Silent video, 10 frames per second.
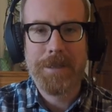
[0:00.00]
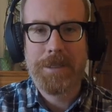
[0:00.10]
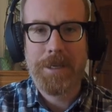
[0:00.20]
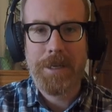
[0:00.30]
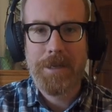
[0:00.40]

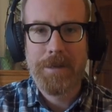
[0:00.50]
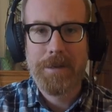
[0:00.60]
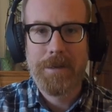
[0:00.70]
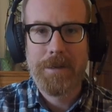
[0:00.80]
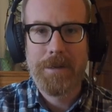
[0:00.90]
G,
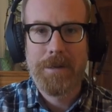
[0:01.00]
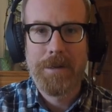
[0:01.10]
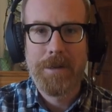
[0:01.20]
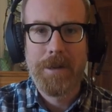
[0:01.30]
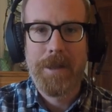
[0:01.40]

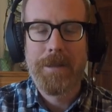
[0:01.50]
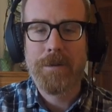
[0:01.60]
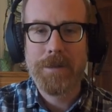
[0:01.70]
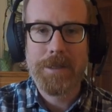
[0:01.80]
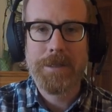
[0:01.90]

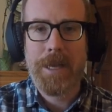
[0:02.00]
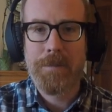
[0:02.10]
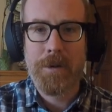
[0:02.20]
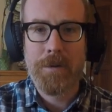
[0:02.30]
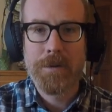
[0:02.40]
those are the
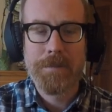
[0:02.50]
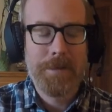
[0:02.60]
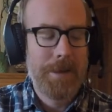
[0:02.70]
same note.